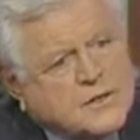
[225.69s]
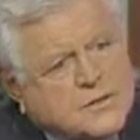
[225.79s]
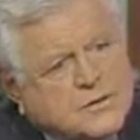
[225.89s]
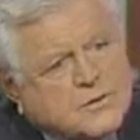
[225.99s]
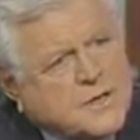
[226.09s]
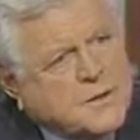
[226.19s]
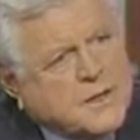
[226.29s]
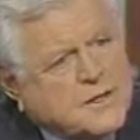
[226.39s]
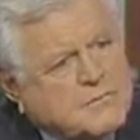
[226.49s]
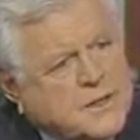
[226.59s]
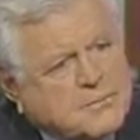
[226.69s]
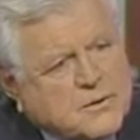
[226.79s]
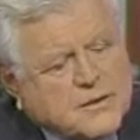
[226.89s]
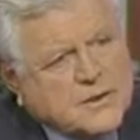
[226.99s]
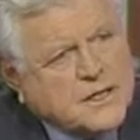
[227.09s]
to the American
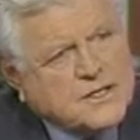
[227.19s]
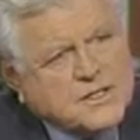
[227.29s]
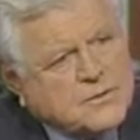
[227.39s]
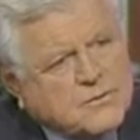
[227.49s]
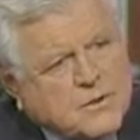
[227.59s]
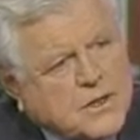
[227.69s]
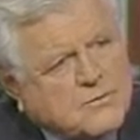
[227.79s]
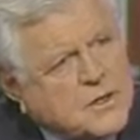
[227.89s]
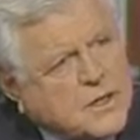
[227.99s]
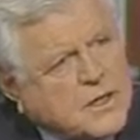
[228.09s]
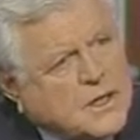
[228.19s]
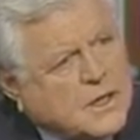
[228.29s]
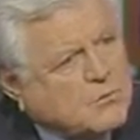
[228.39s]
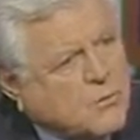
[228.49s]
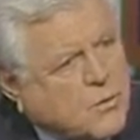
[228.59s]
people than the issue of
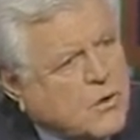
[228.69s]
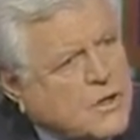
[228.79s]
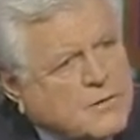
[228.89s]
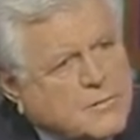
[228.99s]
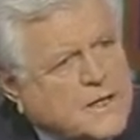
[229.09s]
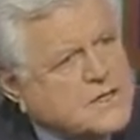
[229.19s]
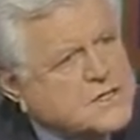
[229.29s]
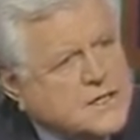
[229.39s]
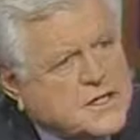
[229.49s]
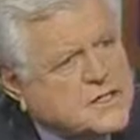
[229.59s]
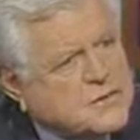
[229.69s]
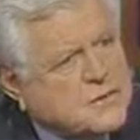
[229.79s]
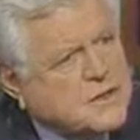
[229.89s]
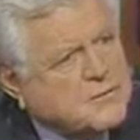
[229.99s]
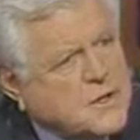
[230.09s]
war and peace, the issue
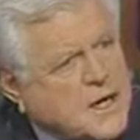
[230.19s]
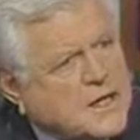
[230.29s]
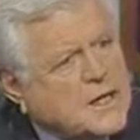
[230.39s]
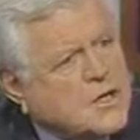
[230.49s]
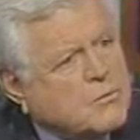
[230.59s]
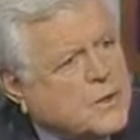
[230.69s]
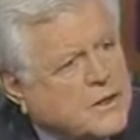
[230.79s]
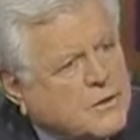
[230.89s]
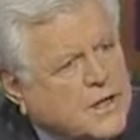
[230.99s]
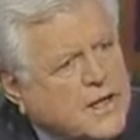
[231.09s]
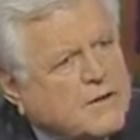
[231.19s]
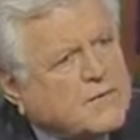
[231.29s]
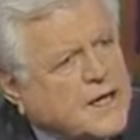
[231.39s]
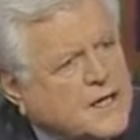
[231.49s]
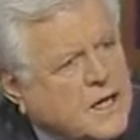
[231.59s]
of Iraq. We ought to have
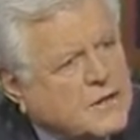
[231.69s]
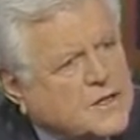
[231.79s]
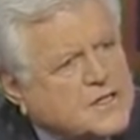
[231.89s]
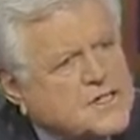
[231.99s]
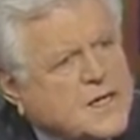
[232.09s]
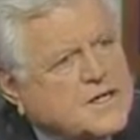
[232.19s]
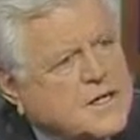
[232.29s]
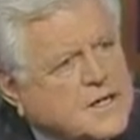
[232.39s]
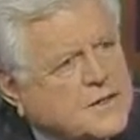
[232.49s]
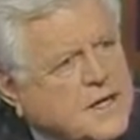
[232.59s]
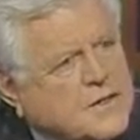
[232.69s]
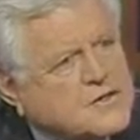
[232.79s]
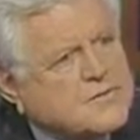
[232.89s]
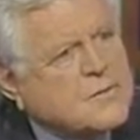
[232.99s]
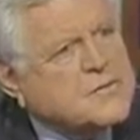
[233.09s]
that on the agenda in the
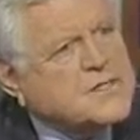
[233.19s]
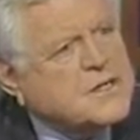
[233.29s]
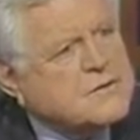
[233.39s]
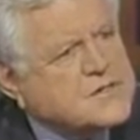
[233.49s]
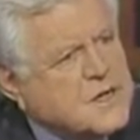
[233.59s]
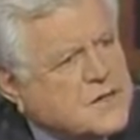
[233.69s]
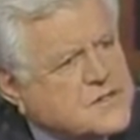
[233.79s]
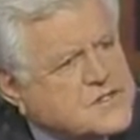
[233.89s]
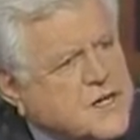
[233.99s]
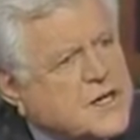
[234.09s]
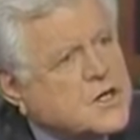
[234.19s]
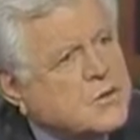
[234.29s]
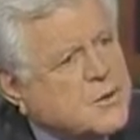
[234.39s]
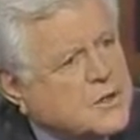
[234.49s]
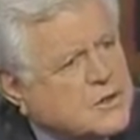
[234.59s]
House of Representatives, on the Senate.
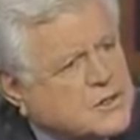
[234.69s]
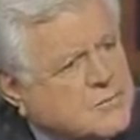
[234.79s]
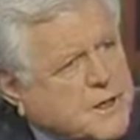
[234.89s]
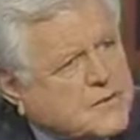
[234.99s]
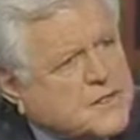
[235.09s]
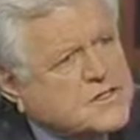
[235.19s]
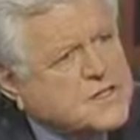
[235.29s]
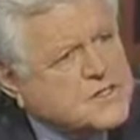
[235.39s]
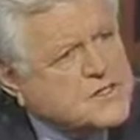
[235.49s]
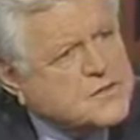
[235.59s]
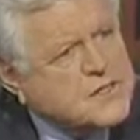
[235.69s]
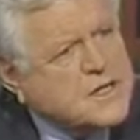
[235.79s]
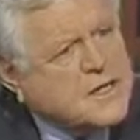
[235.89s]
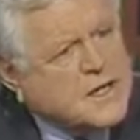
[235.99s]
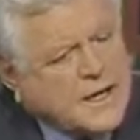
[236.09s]
We ought to debate these issues.
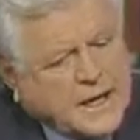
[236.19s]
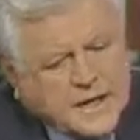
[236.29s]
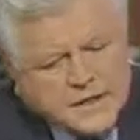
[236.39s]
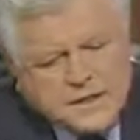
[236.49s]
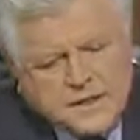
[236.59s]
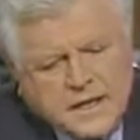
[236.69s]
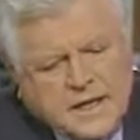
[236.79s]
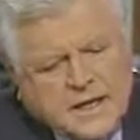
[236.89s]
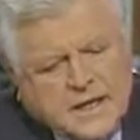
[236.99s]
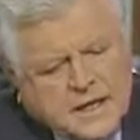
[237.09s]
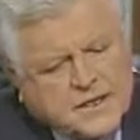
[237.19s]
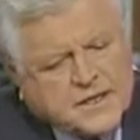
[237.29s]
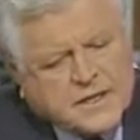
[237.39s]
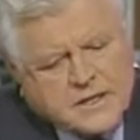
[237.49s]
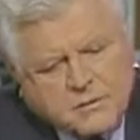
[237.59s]
And I
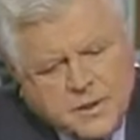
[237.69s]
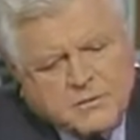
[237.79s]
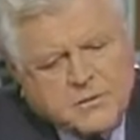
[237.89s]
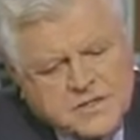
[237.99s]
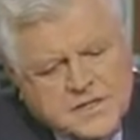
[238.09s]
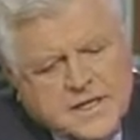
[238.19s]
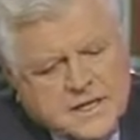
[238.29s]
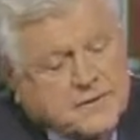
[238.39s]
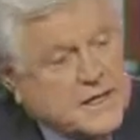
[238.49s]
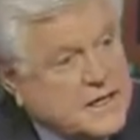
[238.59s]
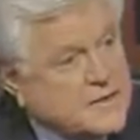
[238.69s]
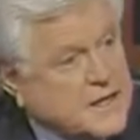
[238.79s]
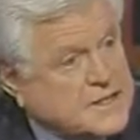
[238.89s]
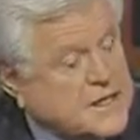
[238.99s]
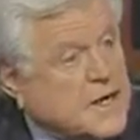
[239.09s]
think we will see at the end of
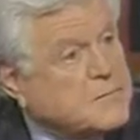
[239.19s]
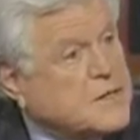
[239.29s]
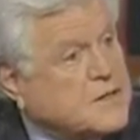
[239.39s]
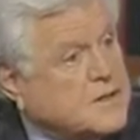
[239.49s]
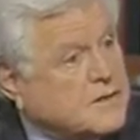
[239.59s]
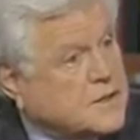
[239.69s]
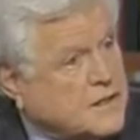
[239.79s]
that time that